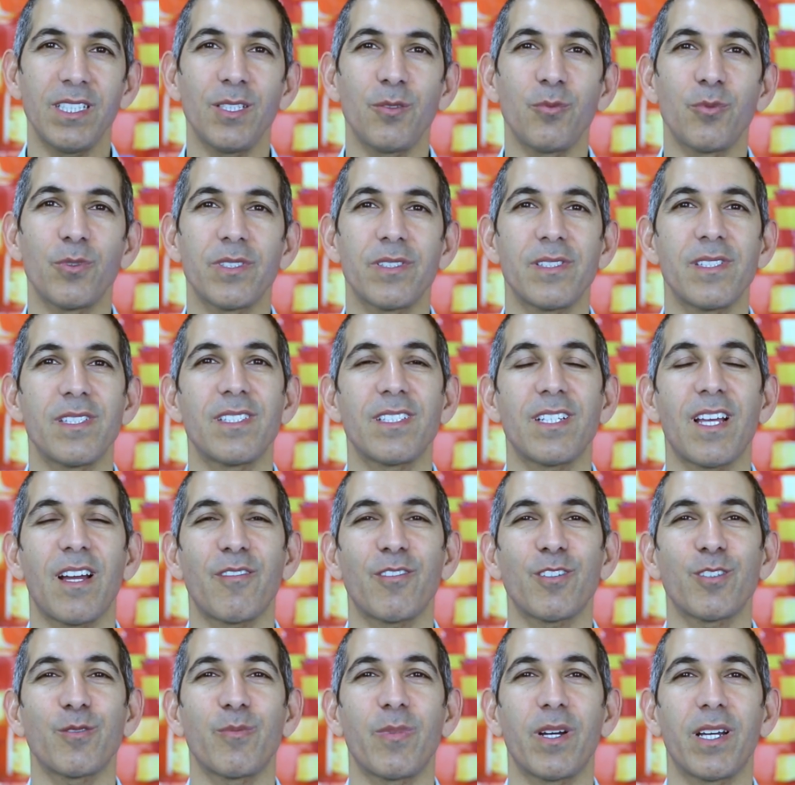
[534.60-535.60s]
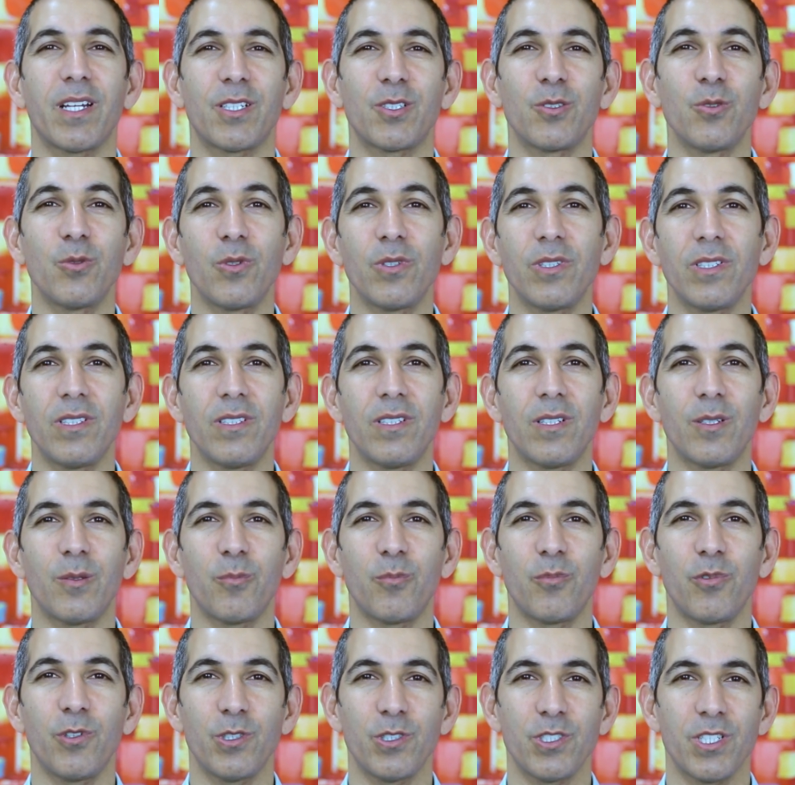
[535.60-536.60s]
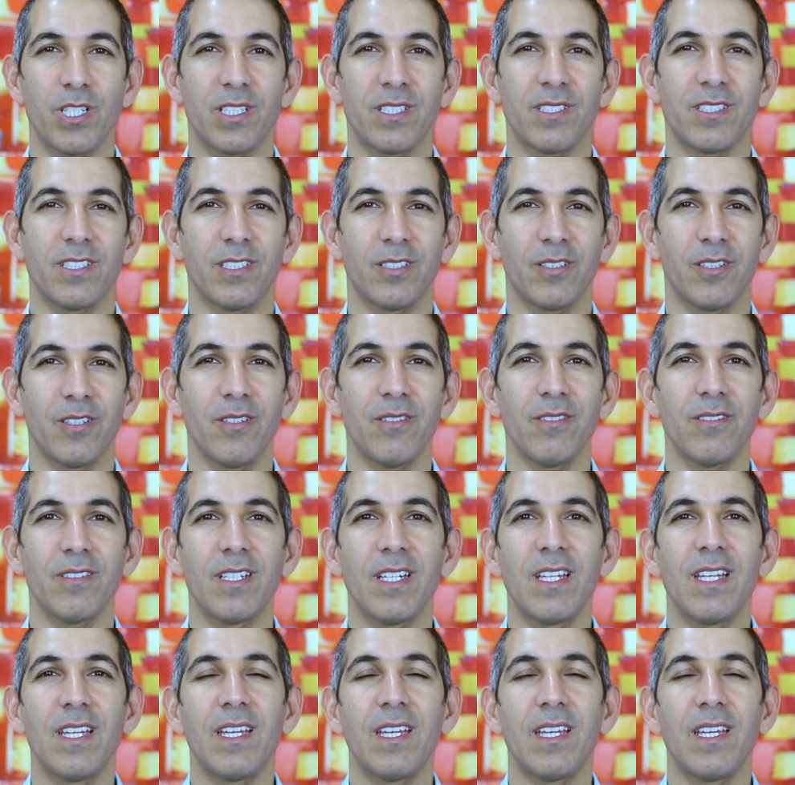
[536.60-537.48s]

it was discovered by Google Project Zero,